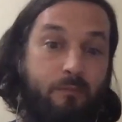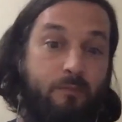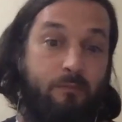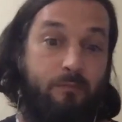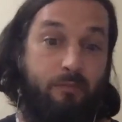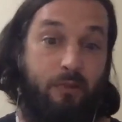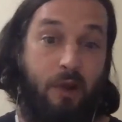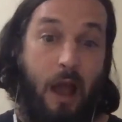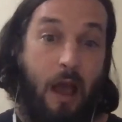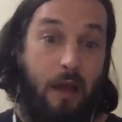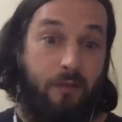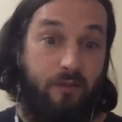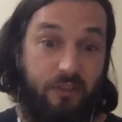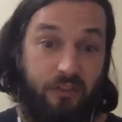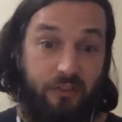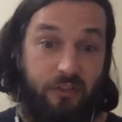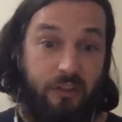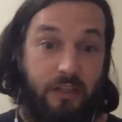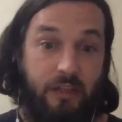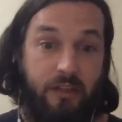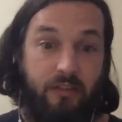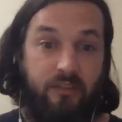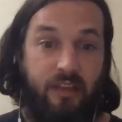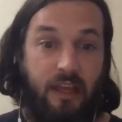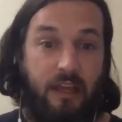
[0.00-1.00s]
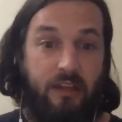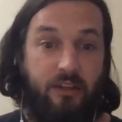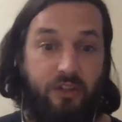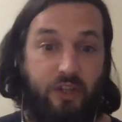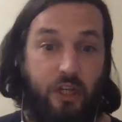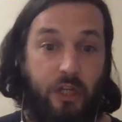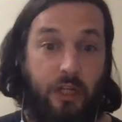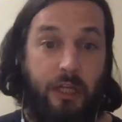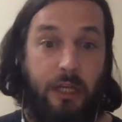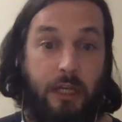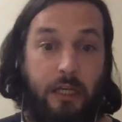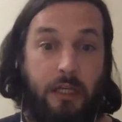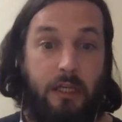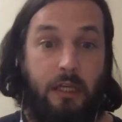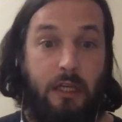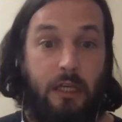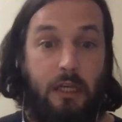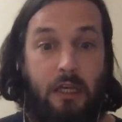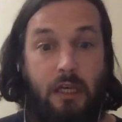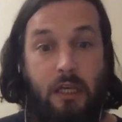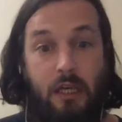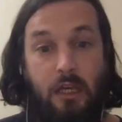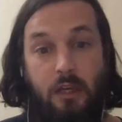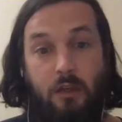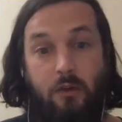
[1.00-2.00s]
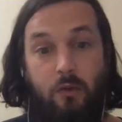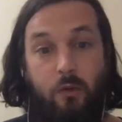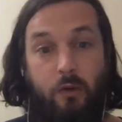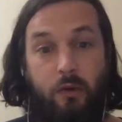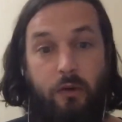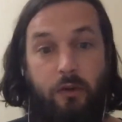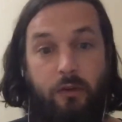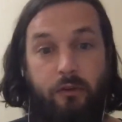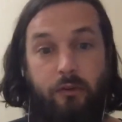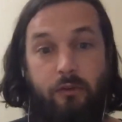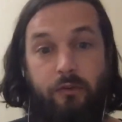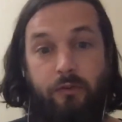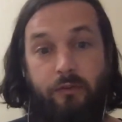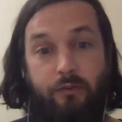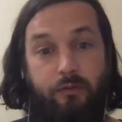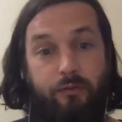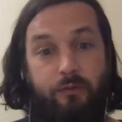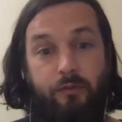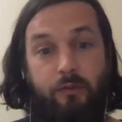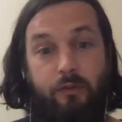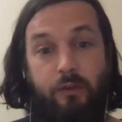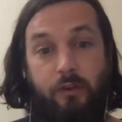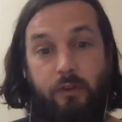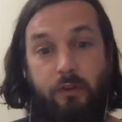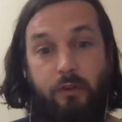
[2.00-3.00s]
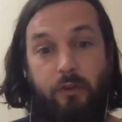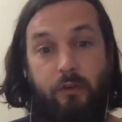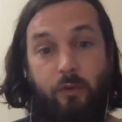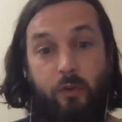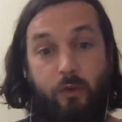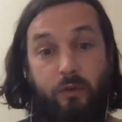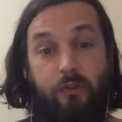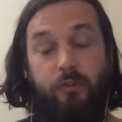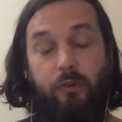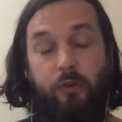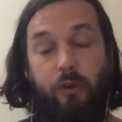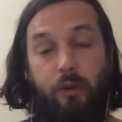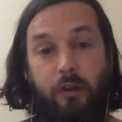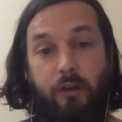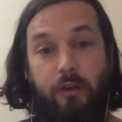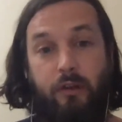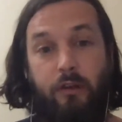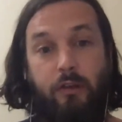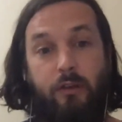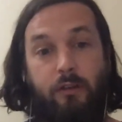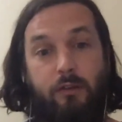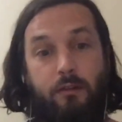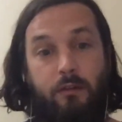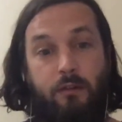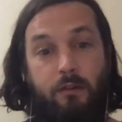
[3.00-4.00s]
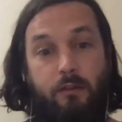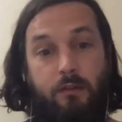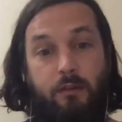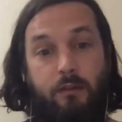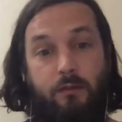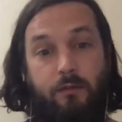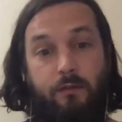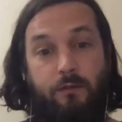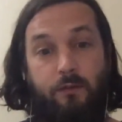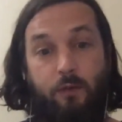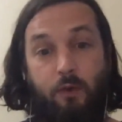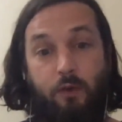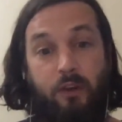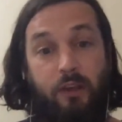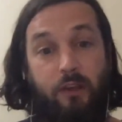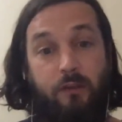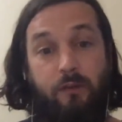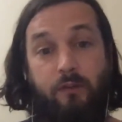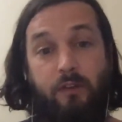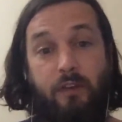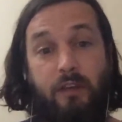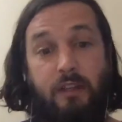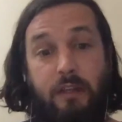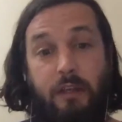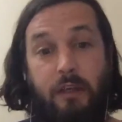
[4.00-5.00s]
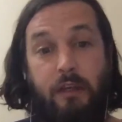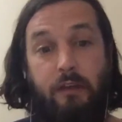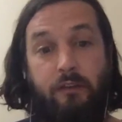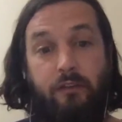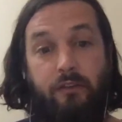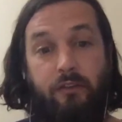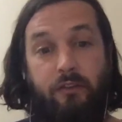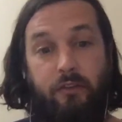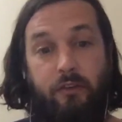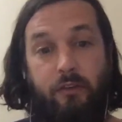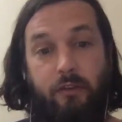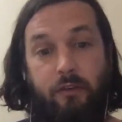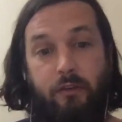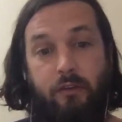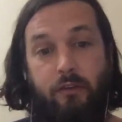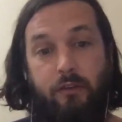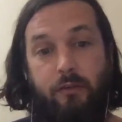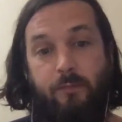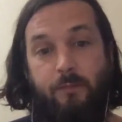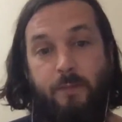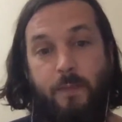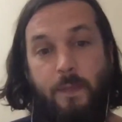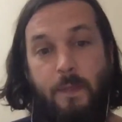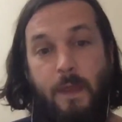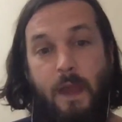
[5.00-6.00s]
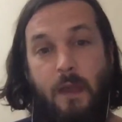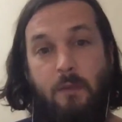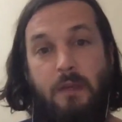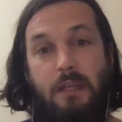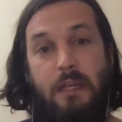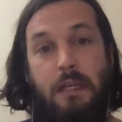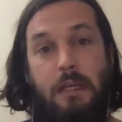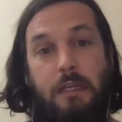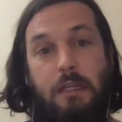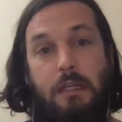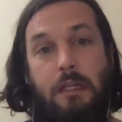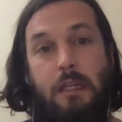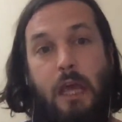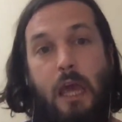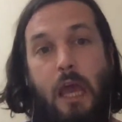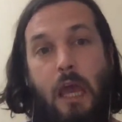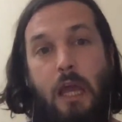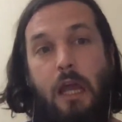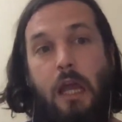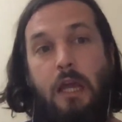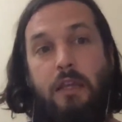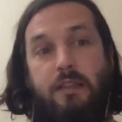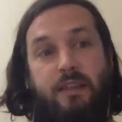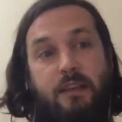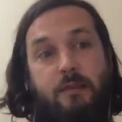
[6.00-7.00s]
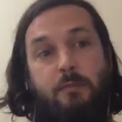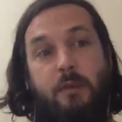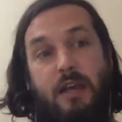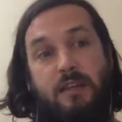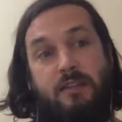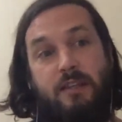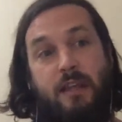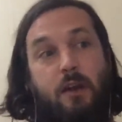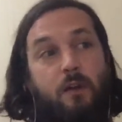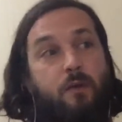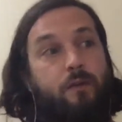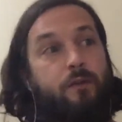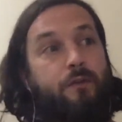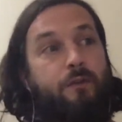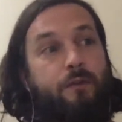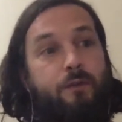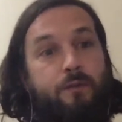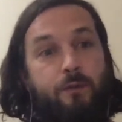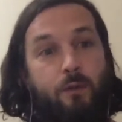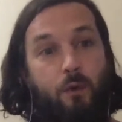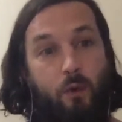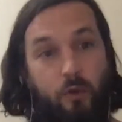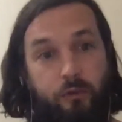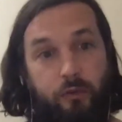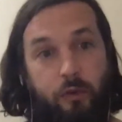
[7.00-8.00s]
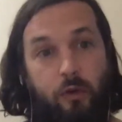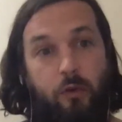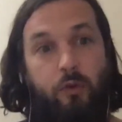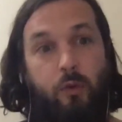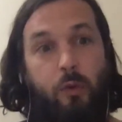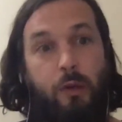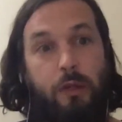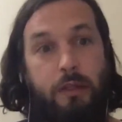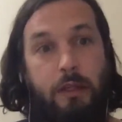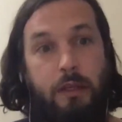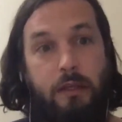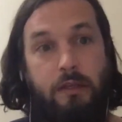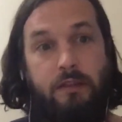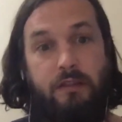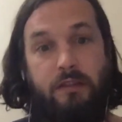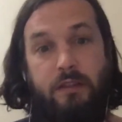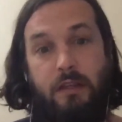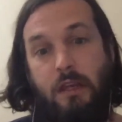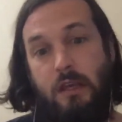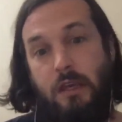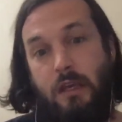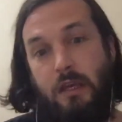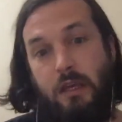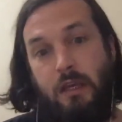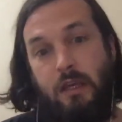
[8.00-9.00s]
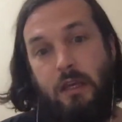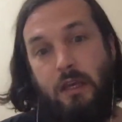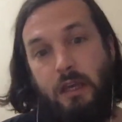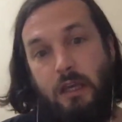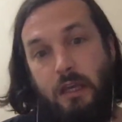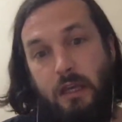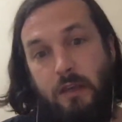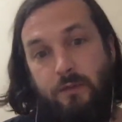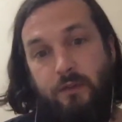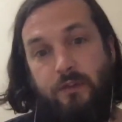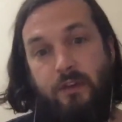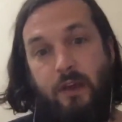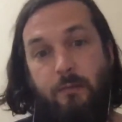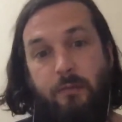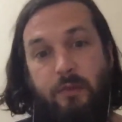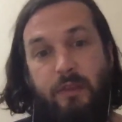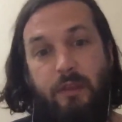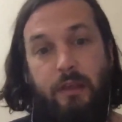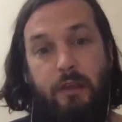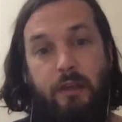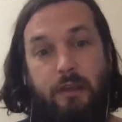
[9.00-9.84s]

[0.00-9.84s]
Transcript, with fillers: privacy, essentially, in order for convenience. And I see myself also doing this. If something